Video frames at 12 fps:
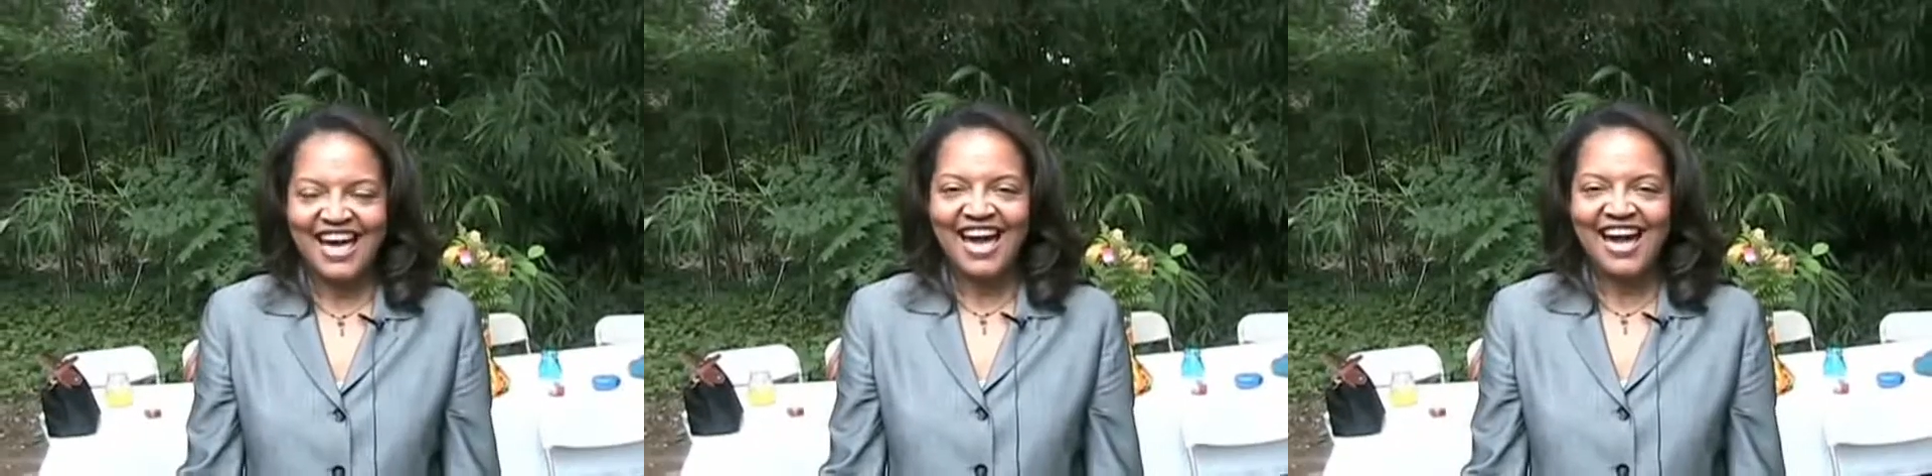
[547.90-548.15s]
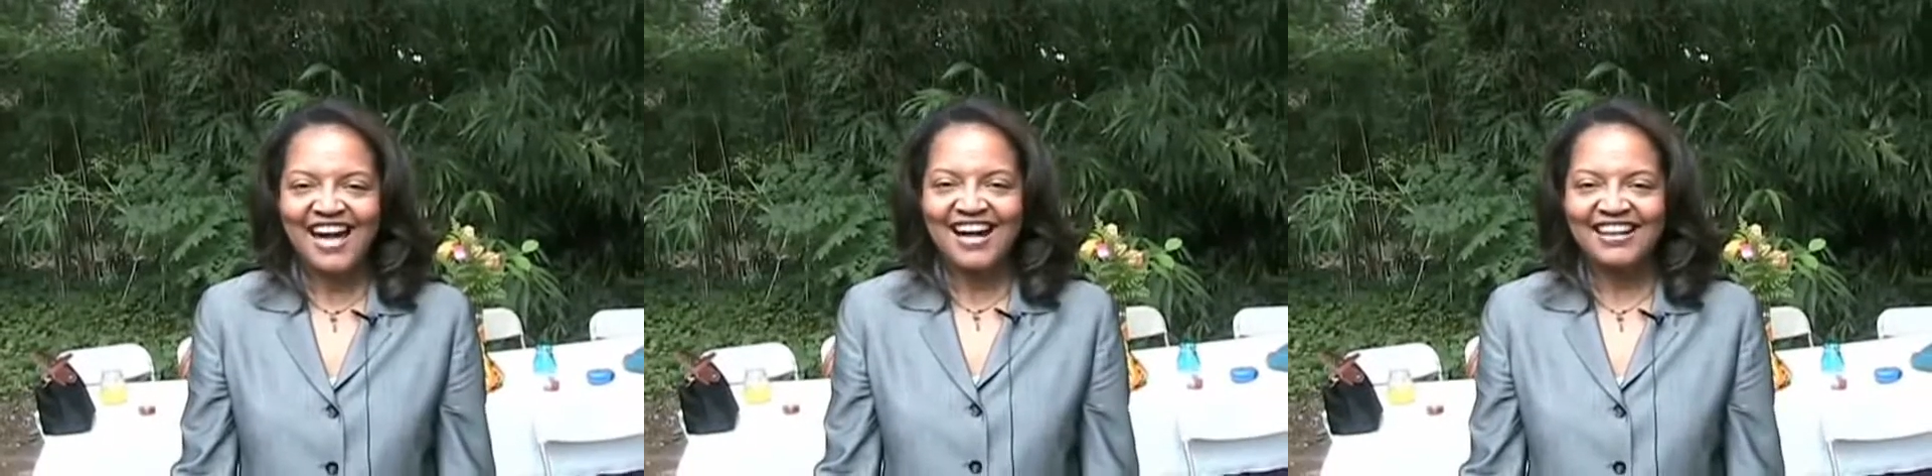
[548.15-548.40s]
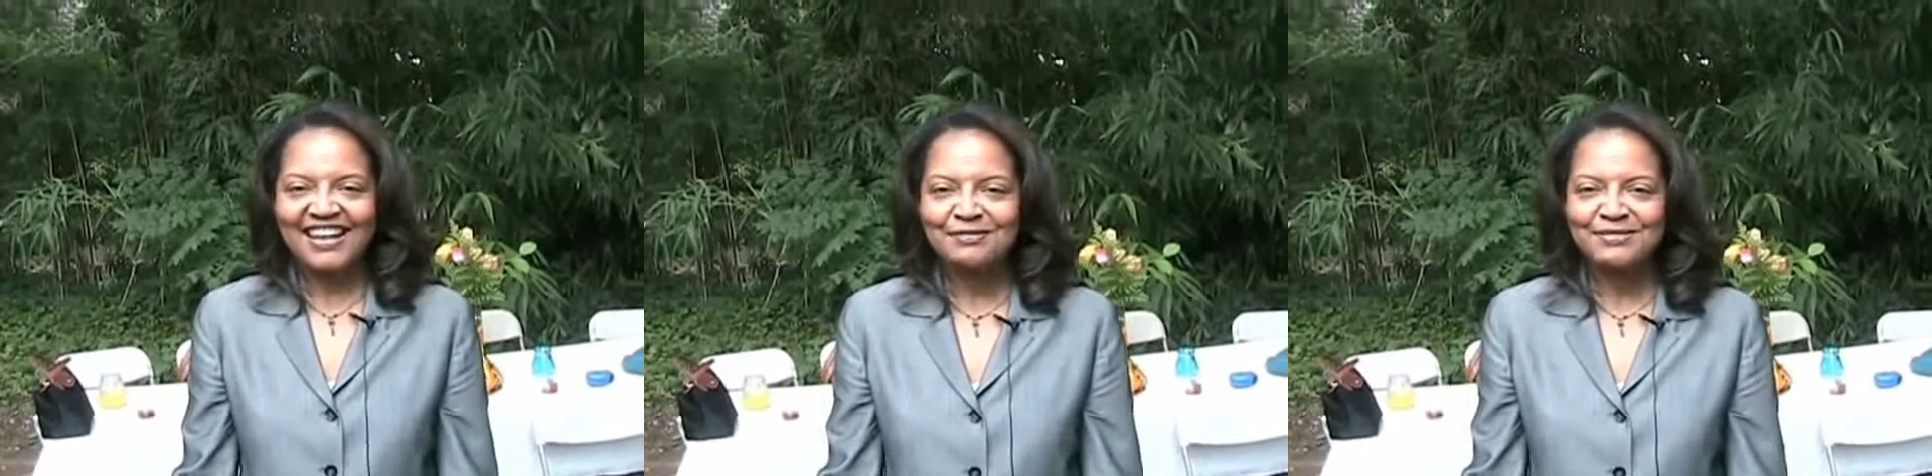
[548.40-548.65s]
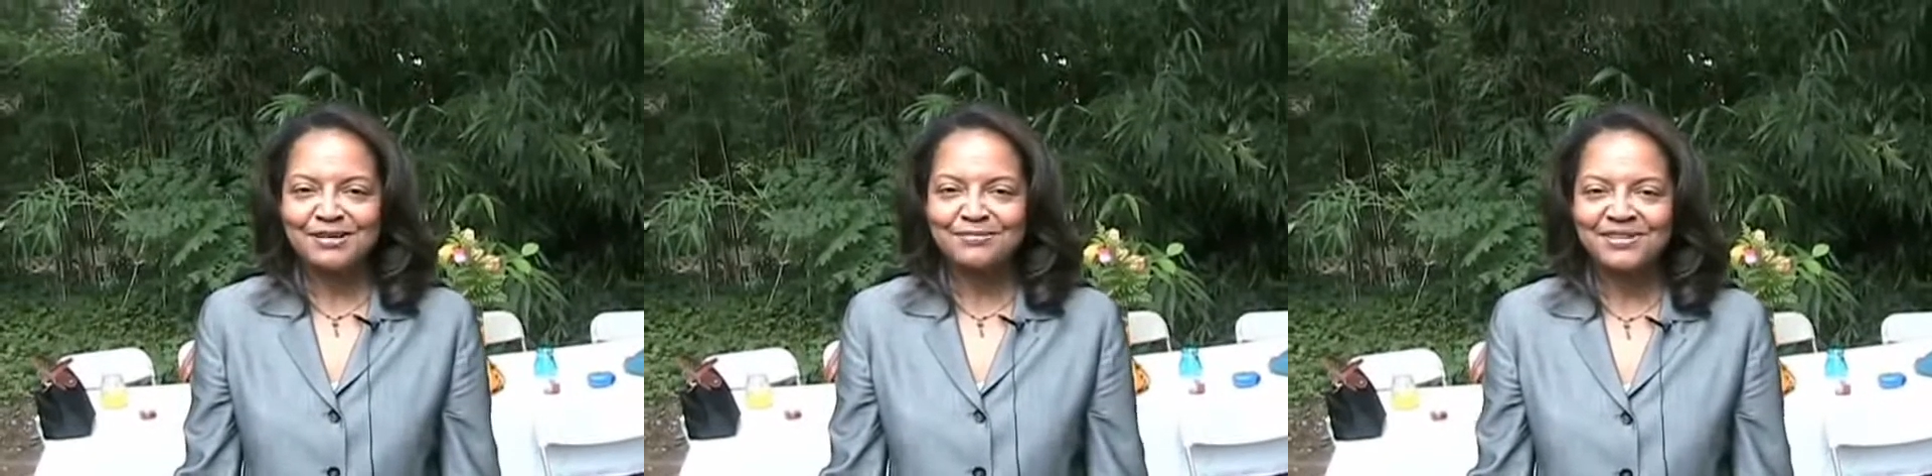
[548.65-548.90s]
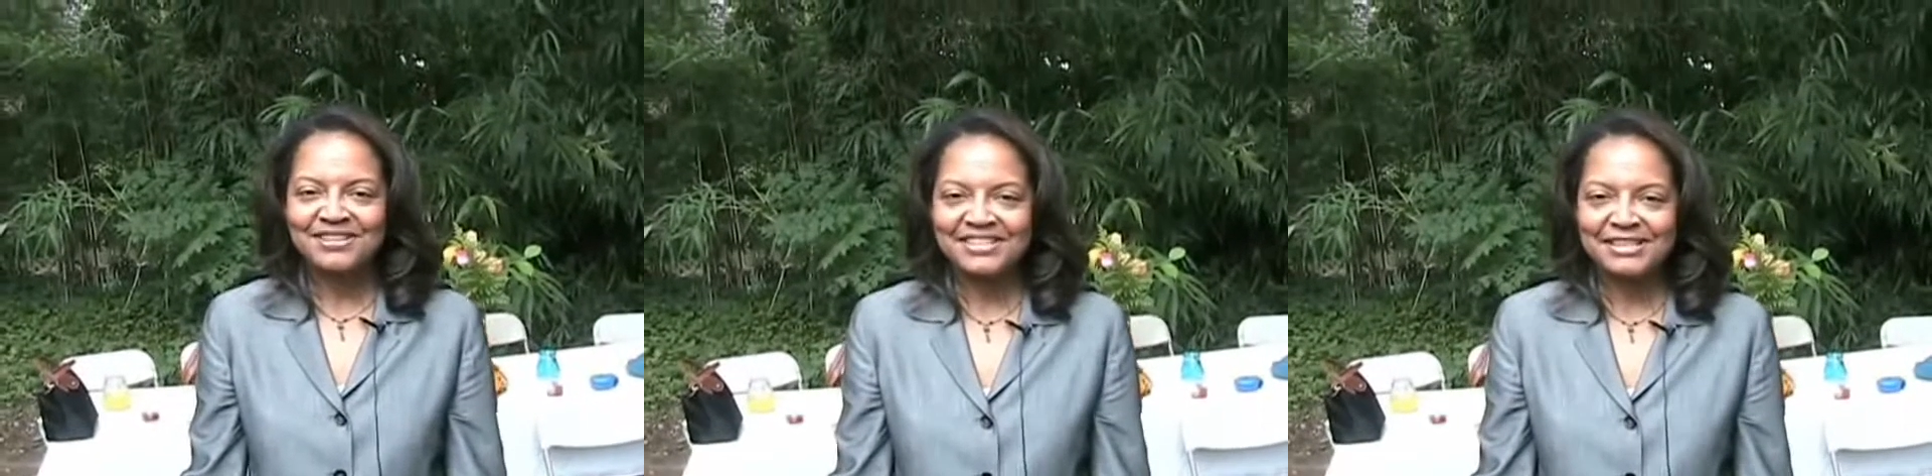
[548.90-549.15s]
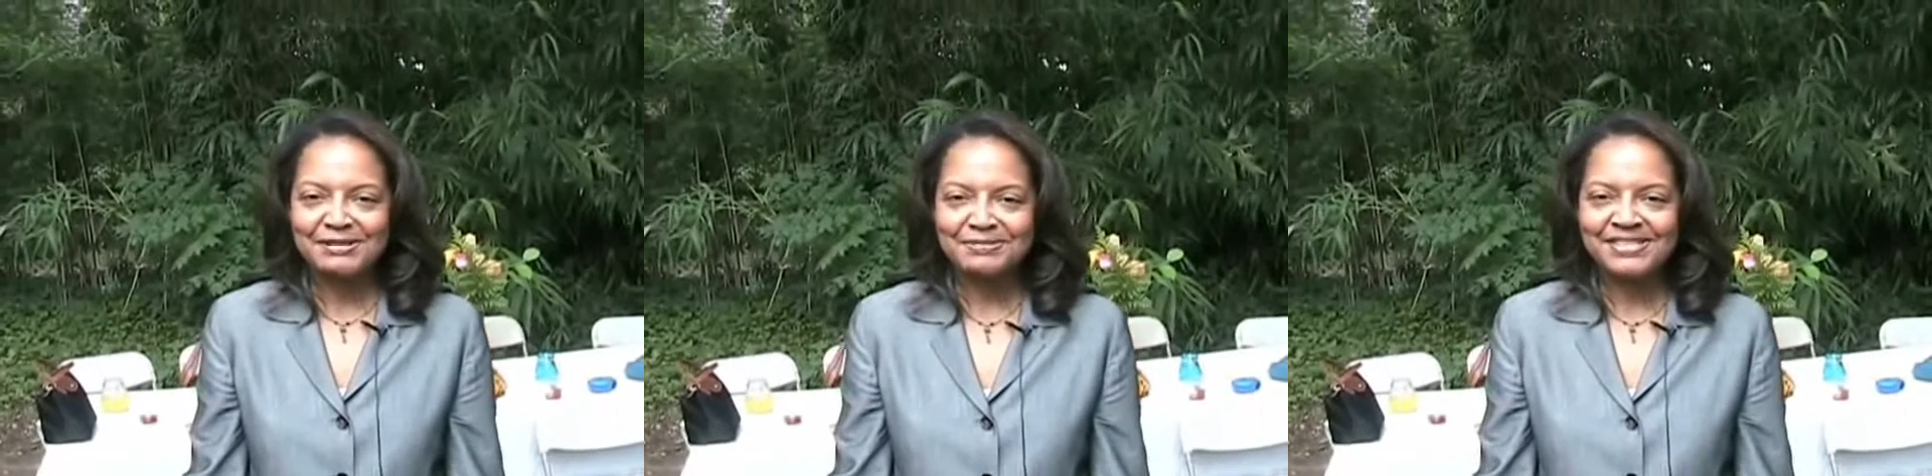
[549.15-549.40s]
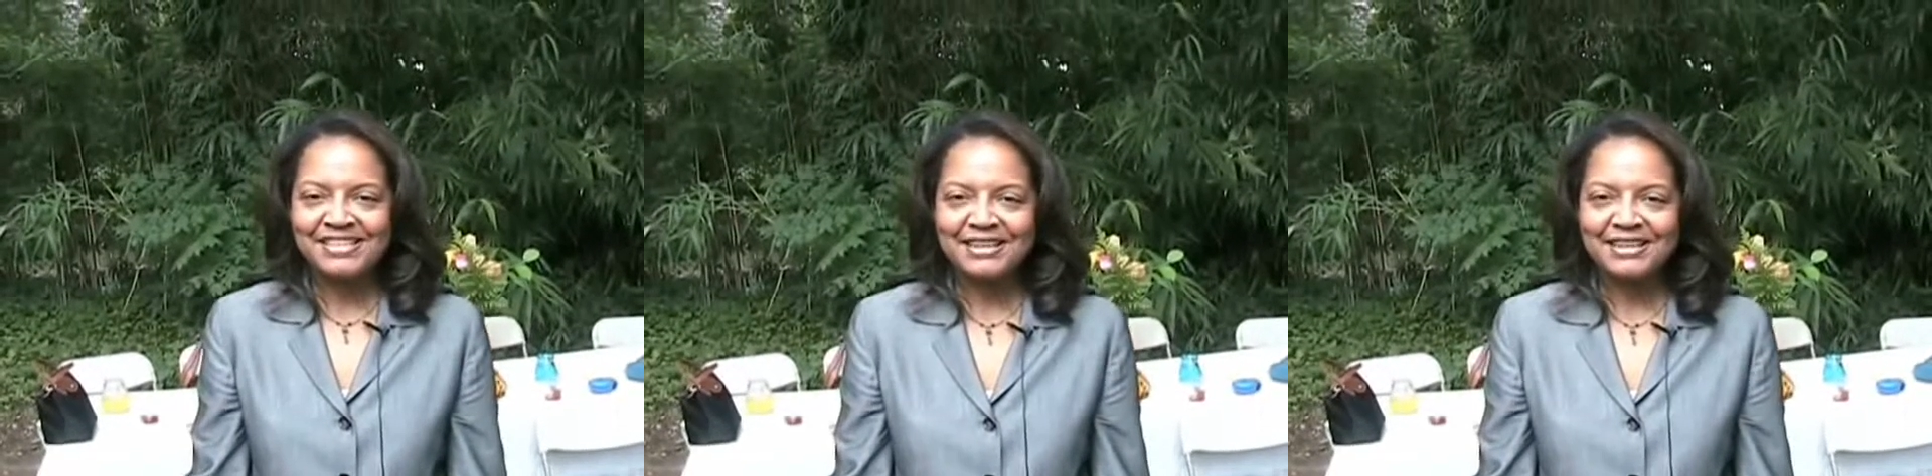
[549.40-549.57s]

Hi, I'm Deborah Gibbs,